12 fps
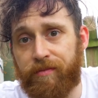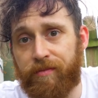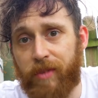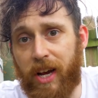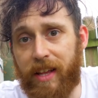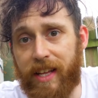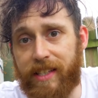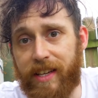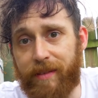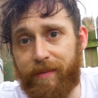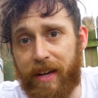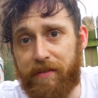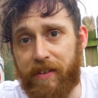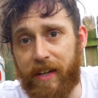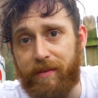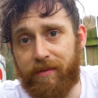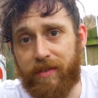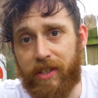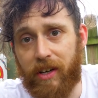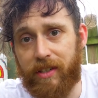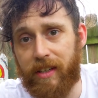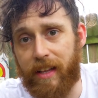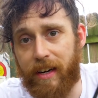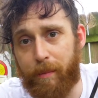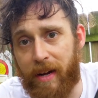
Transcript: Well, that's it. Have fun. Talk to you later.